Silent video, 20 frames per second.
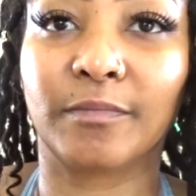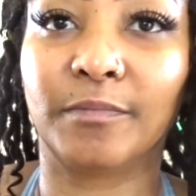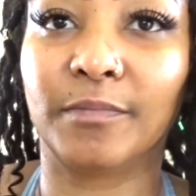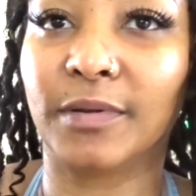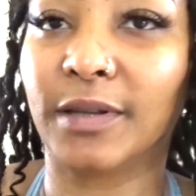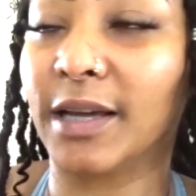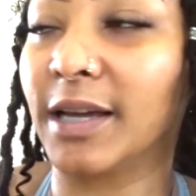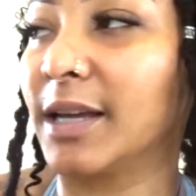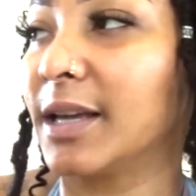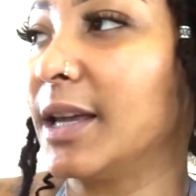
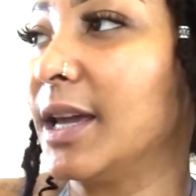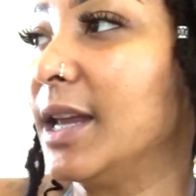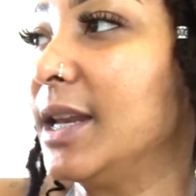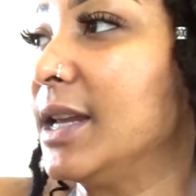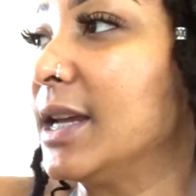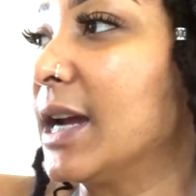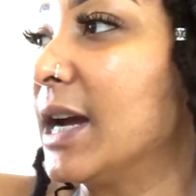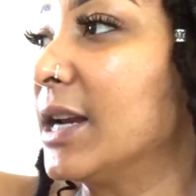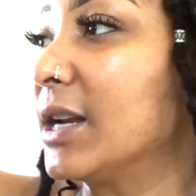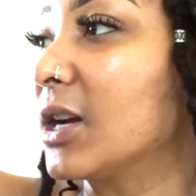like
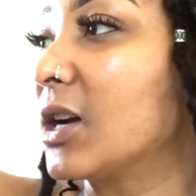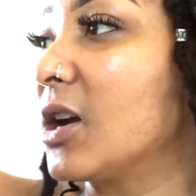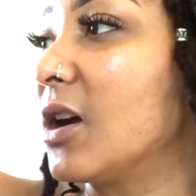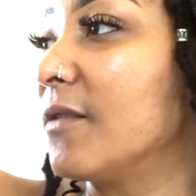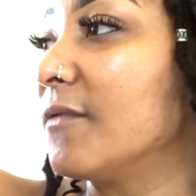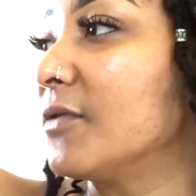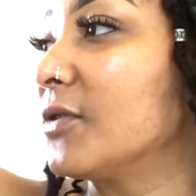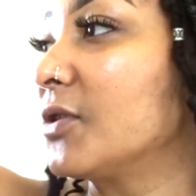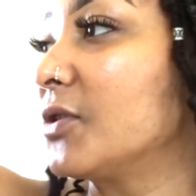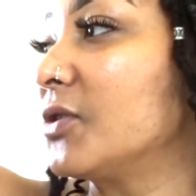any kind of
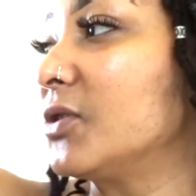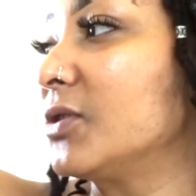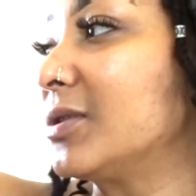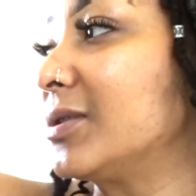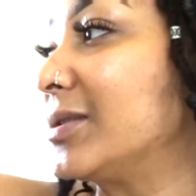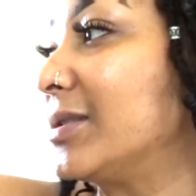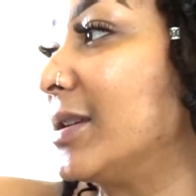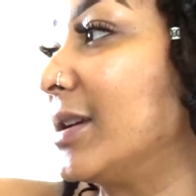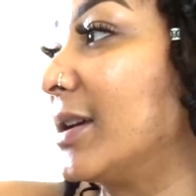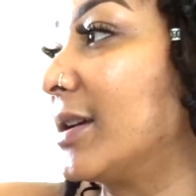CoverGirl
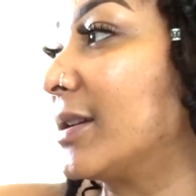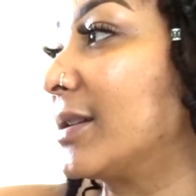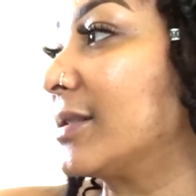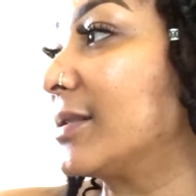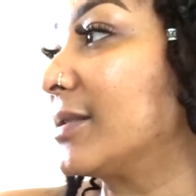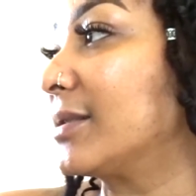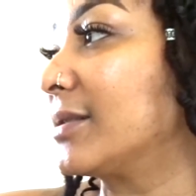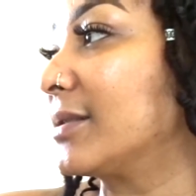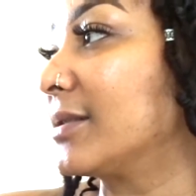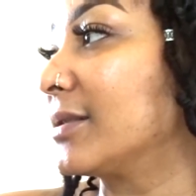
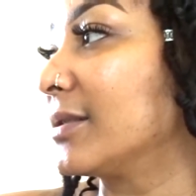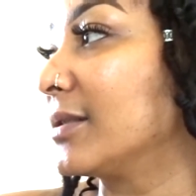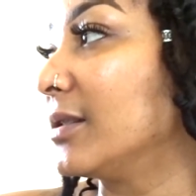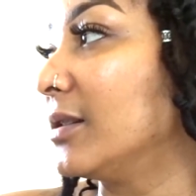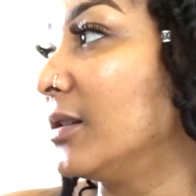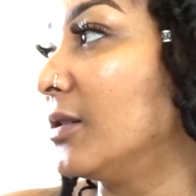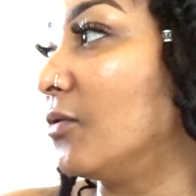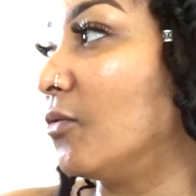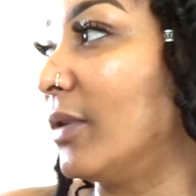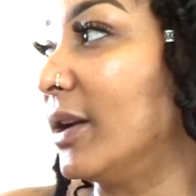sticks,
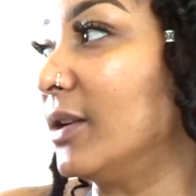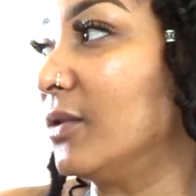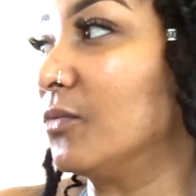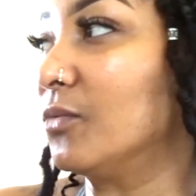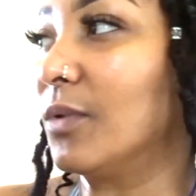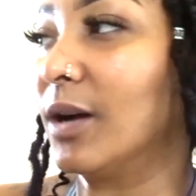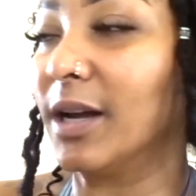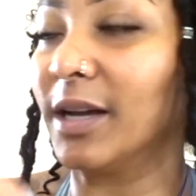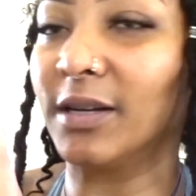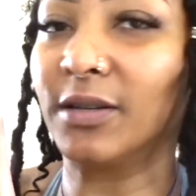Wet
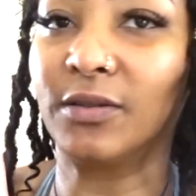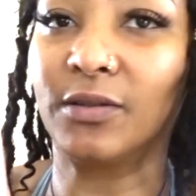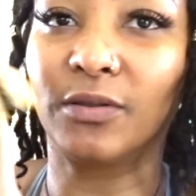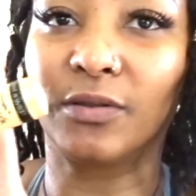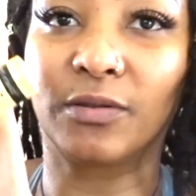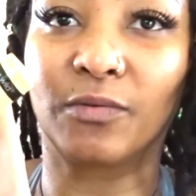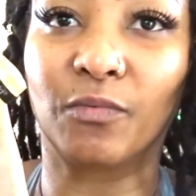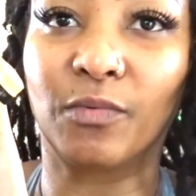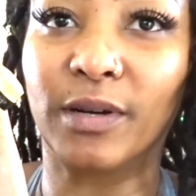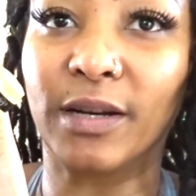n
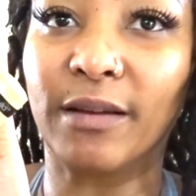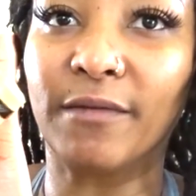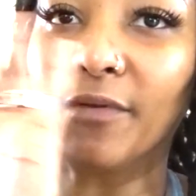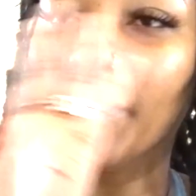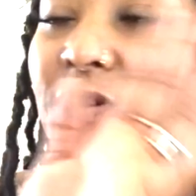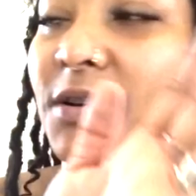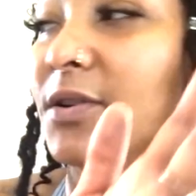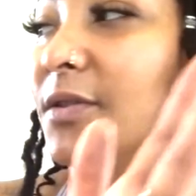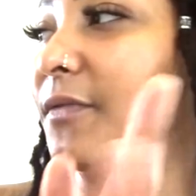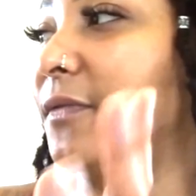Wild, whatever
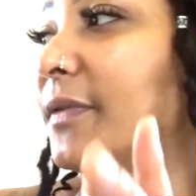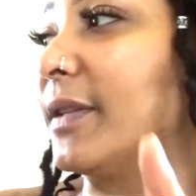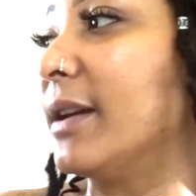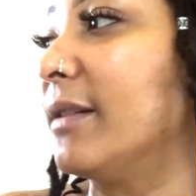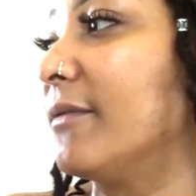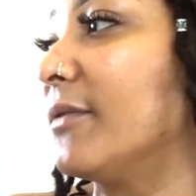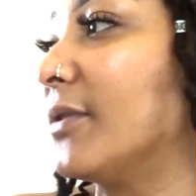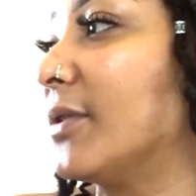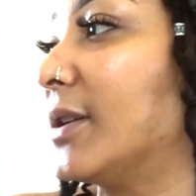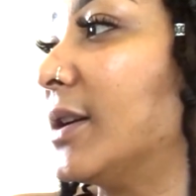your
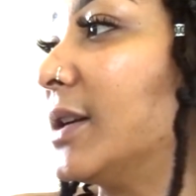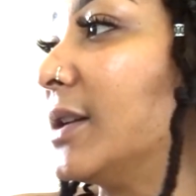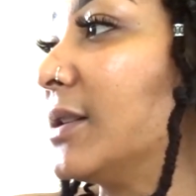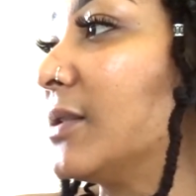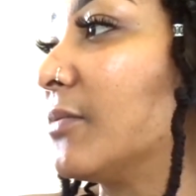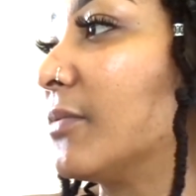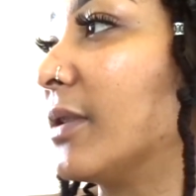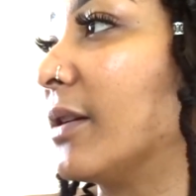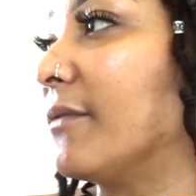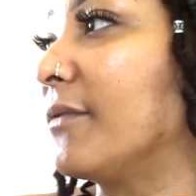flavor
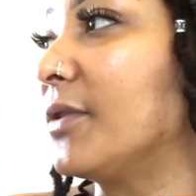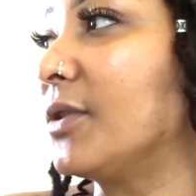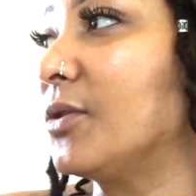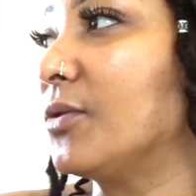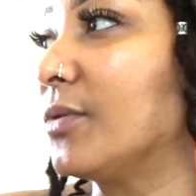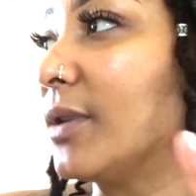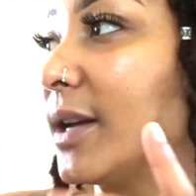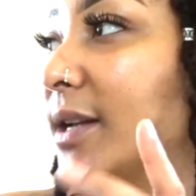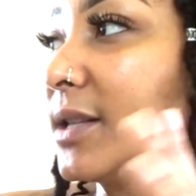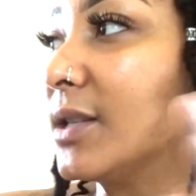is, whatever
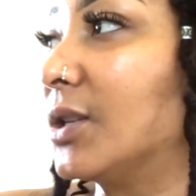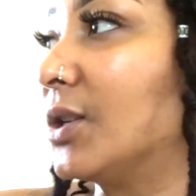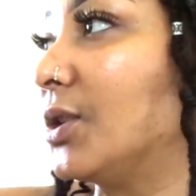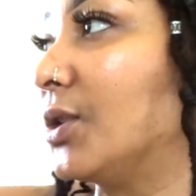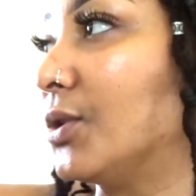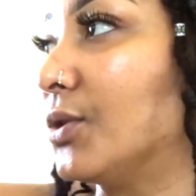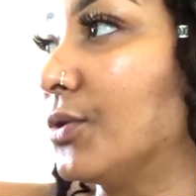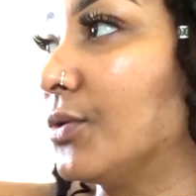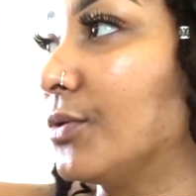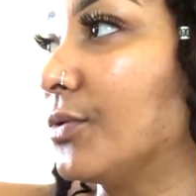you like to
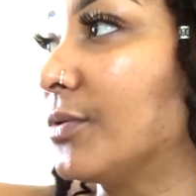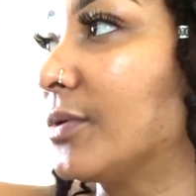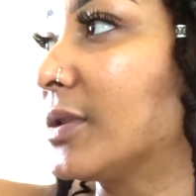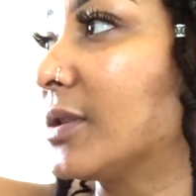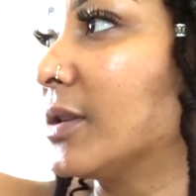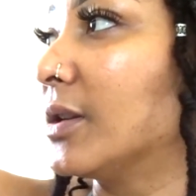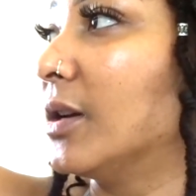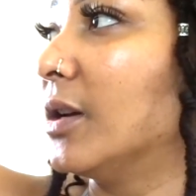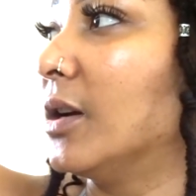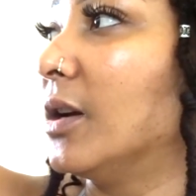use.